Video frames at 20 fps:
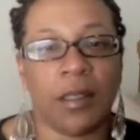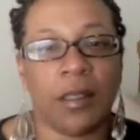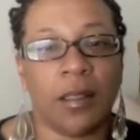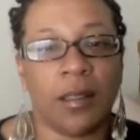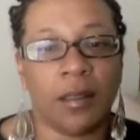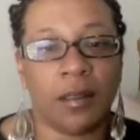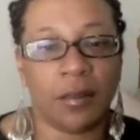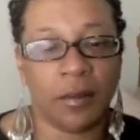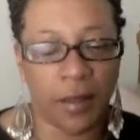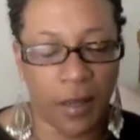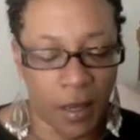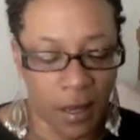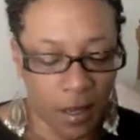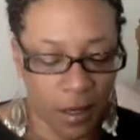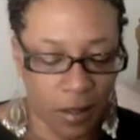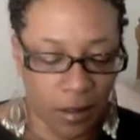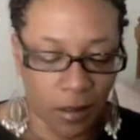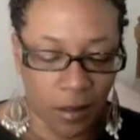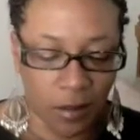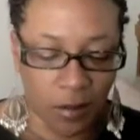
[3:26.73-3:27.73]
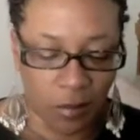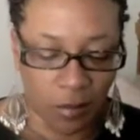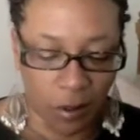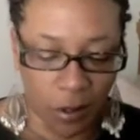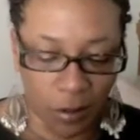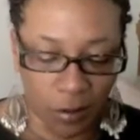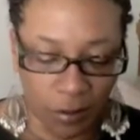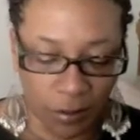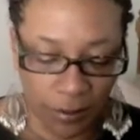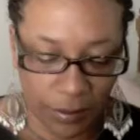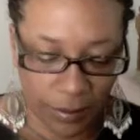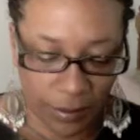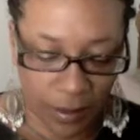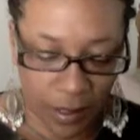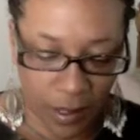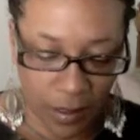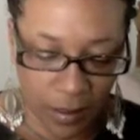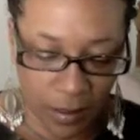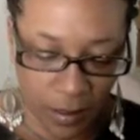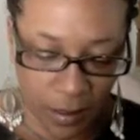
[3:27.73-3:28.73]
of the growth.
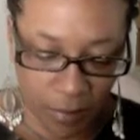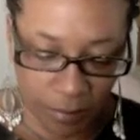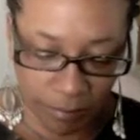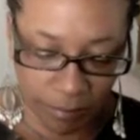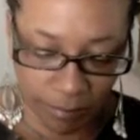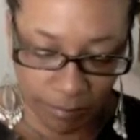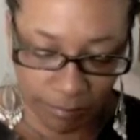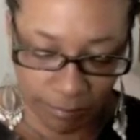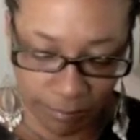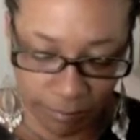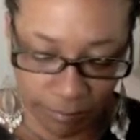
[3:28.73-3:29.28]
Um,